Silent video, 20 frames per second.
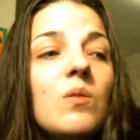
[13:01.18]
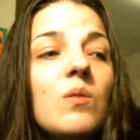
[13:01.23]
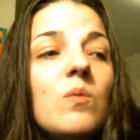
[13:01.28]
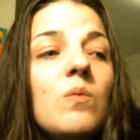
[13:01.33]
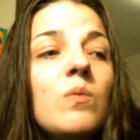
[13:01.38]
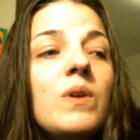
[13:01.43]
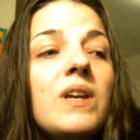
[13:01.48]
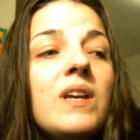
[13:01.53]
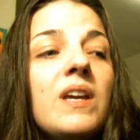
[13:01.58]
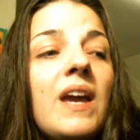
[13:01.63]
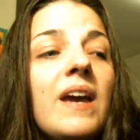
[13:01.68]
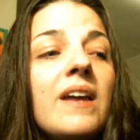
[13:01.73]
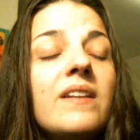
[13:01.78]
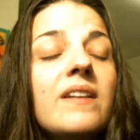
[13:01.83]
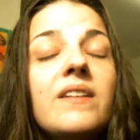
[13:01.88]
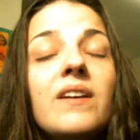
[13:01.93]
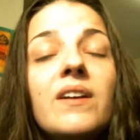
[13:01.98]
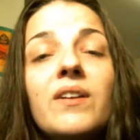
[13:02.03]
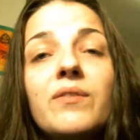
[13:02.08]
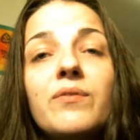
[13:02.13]
we had
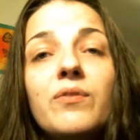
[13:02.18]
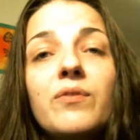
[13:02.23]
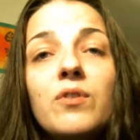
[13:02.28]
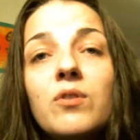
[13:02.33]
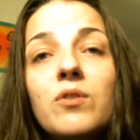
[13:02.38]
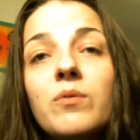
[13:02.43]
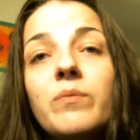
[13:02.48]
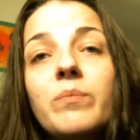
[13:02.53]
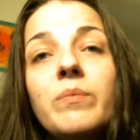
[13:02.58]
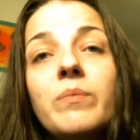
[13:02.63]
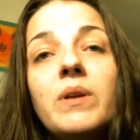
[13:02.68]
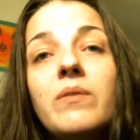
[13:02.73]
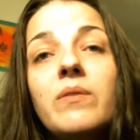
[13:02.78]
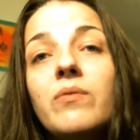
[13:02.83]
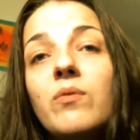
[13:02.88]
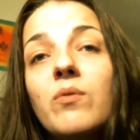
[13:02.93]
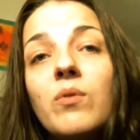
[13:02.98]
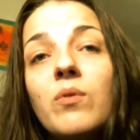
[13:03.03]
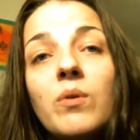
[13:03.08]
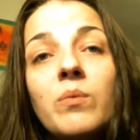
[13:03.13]
done it for
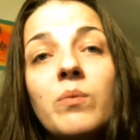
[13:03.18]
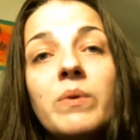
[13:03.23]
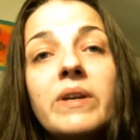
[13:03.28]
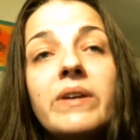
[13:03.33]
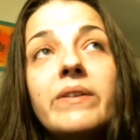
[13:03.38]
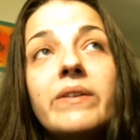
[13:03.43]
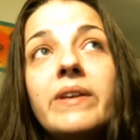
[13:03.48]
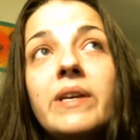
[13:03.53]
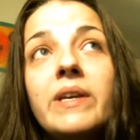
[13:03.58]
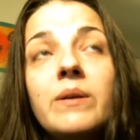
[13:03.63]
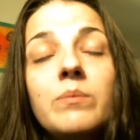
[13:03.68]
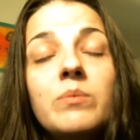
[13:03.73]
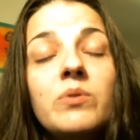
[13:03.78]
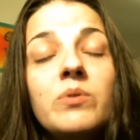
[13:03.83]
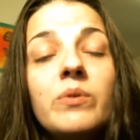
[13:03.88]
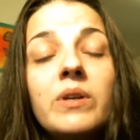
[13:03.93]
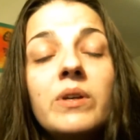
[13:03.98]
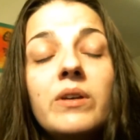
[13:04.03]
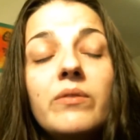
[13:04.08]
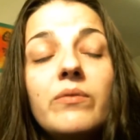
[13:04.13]
before we could keep
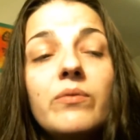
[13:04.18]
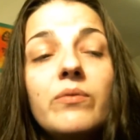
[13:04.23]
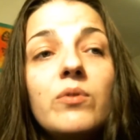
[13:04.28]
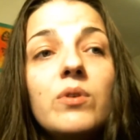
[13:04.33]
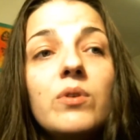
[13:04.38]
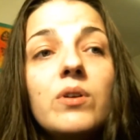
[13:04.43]
doing it for